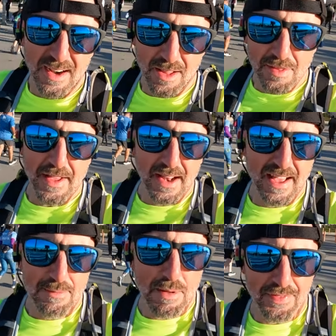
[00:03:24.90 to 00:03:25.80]
Another thing I
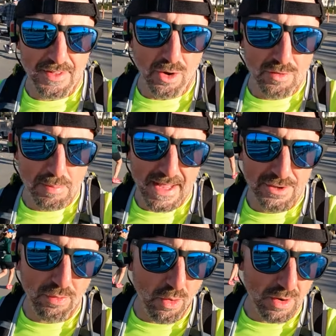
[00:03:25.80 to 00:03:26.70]
like about the
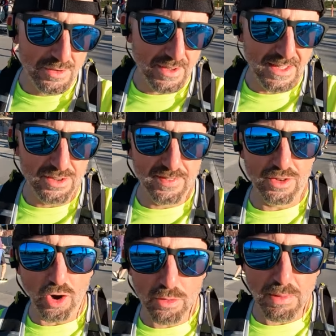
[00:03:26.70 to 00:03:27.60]
Novablast 4s is
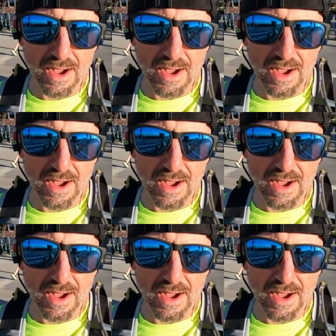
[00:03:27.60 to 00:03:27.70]
the toe